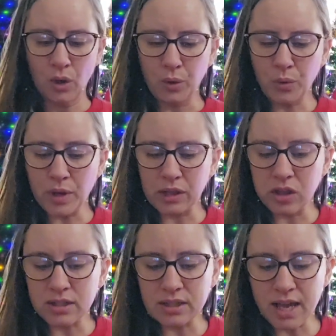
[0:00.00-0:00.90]
Ooh, it
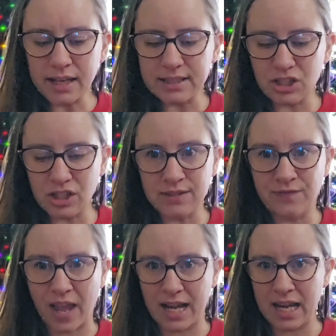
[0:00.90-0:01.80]
looks like it's just
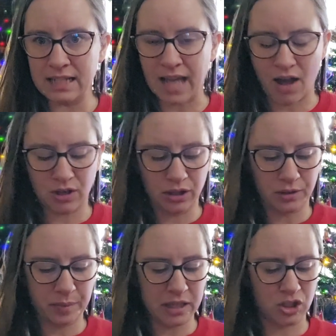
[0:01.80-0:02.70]
fading down a
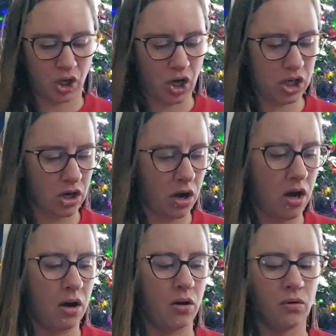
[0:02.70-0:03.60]
little bit darker.
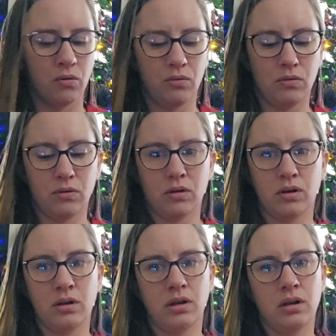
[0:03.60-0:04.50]
Oh,
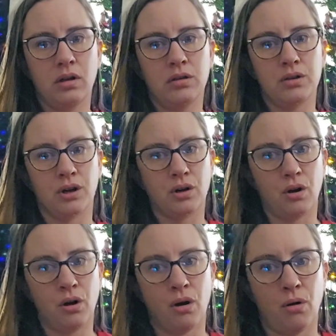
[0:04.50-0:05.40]

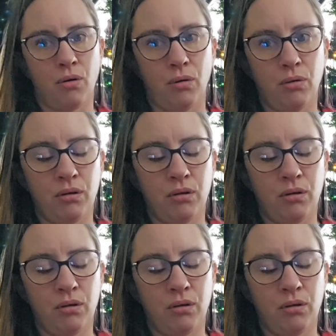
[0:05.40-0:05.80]
Nicole.